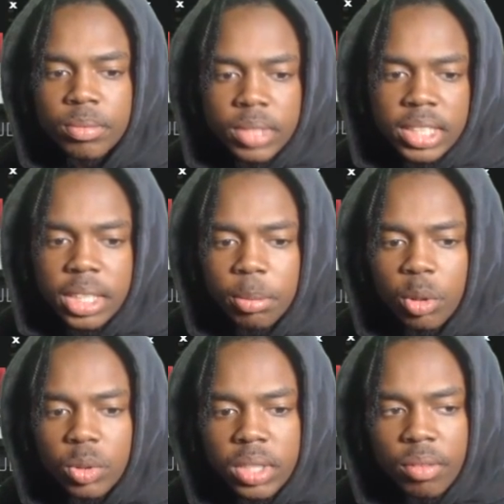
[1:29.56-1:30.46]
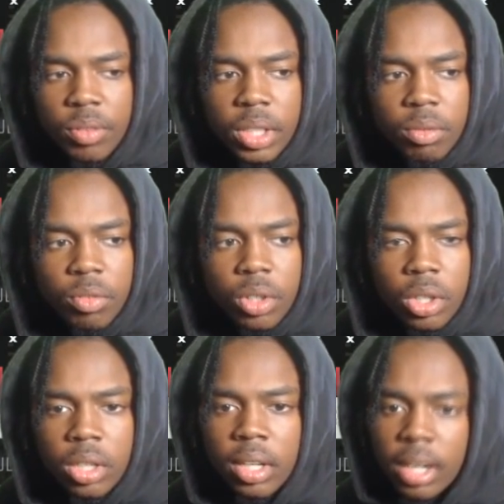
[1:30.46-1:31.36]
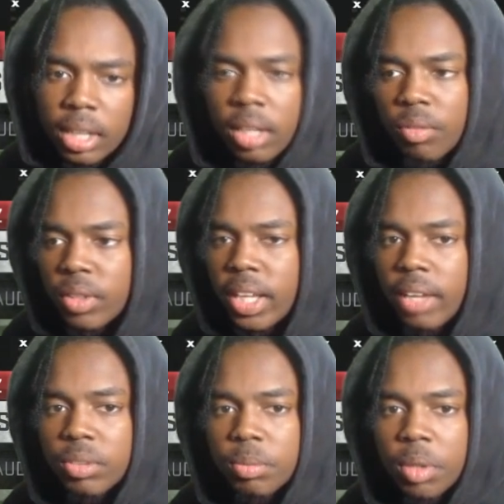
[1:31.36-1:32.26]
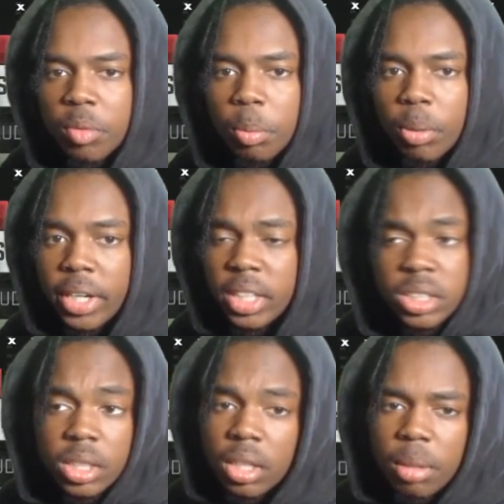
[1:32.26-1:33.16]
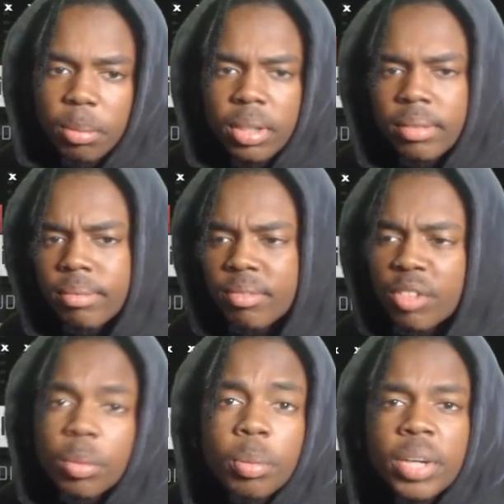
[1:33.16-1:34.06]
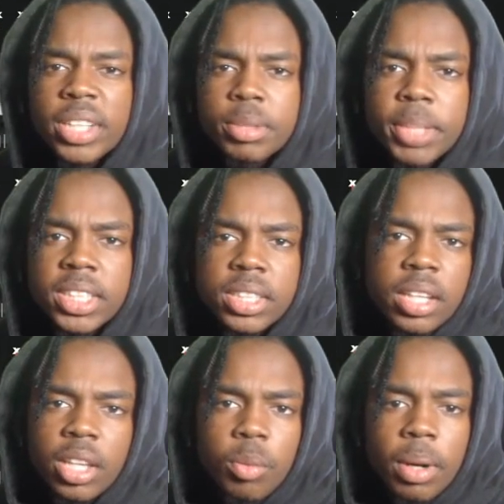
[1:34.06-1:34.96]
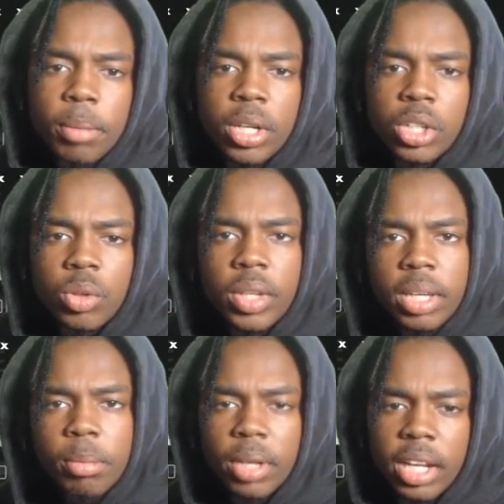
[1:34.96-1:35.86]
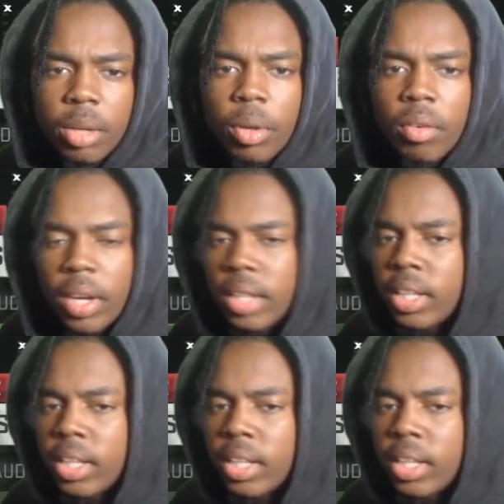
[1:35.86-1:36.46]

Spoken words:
this ebook was definitely good, and I definitely gave some verbal praise, but verbal praise means nothing when I'm going to do the ebook anyway, right?